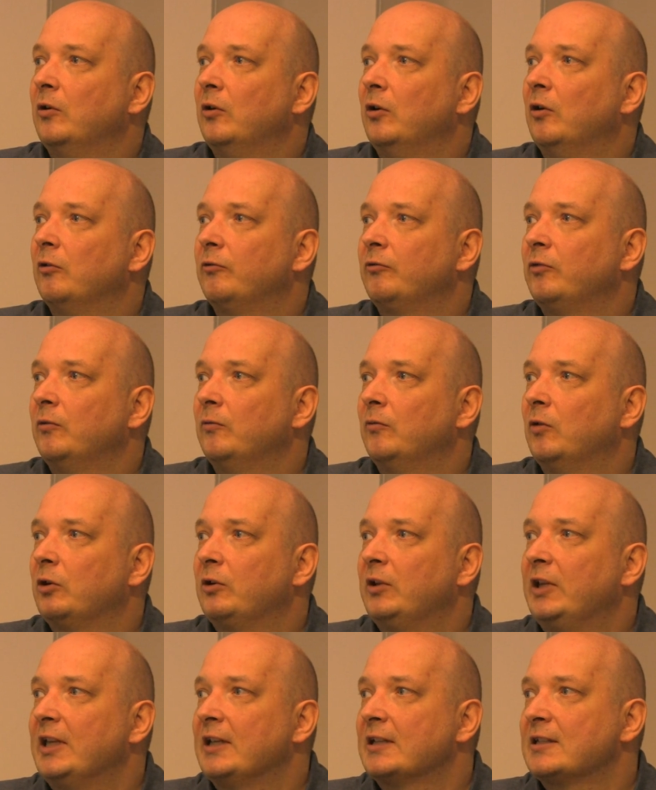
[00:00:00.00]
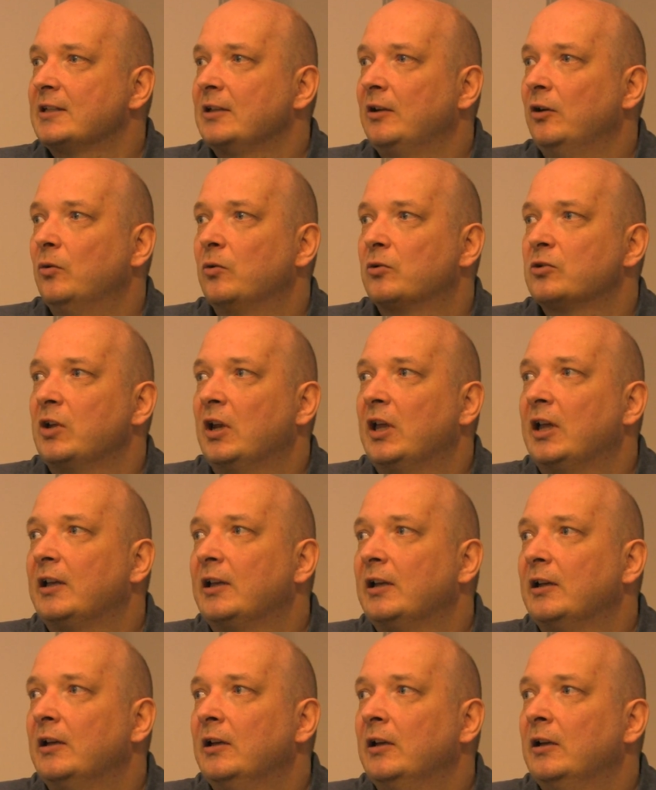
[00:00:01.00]
of what things looks
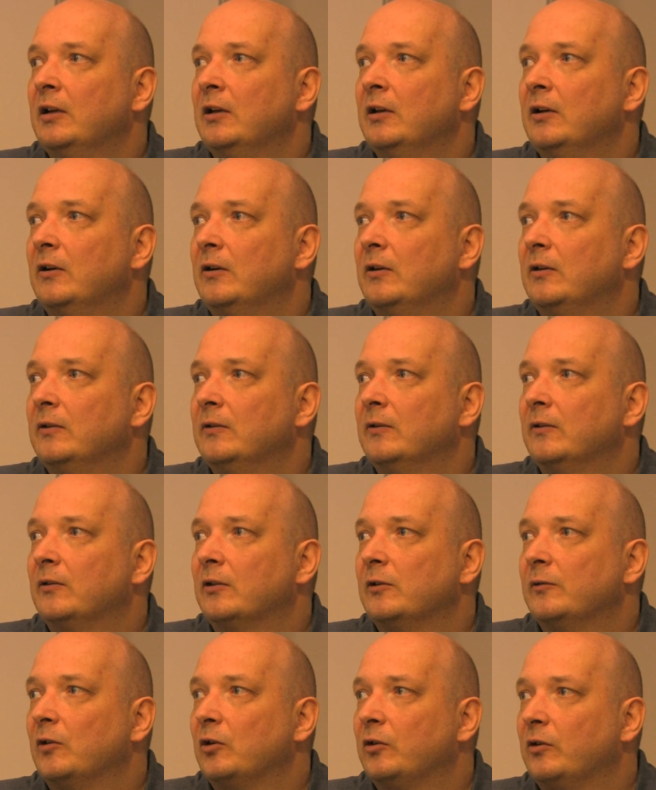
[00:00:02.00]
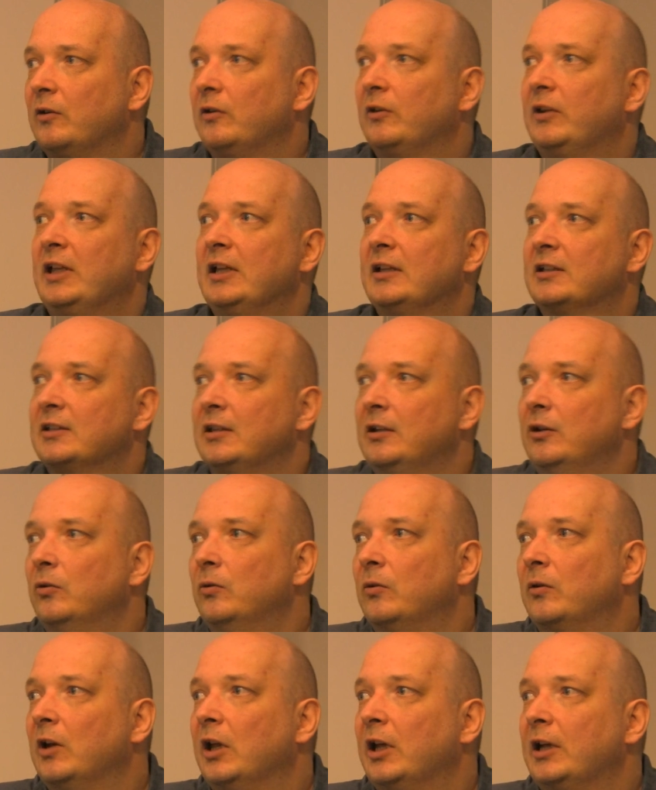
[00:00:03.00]
like, or what things
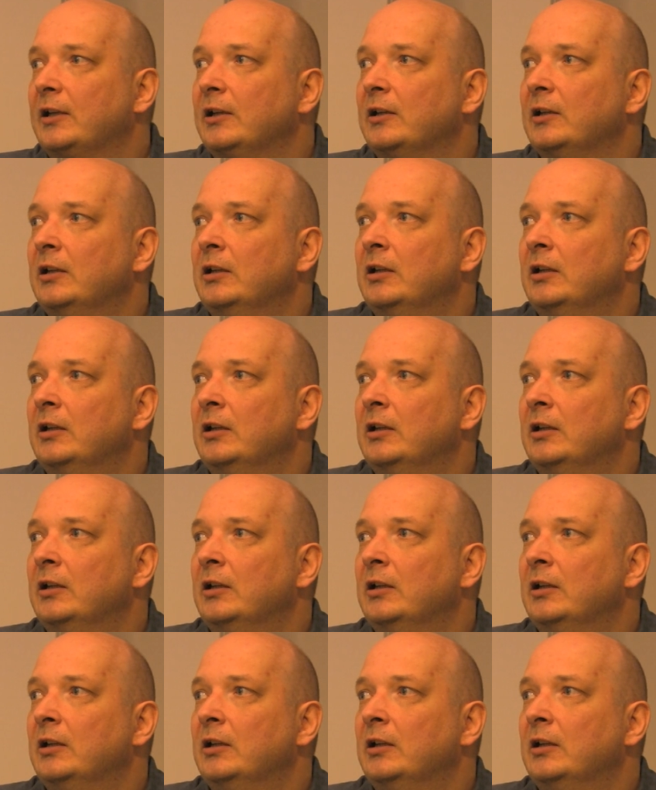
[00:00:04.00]
look like.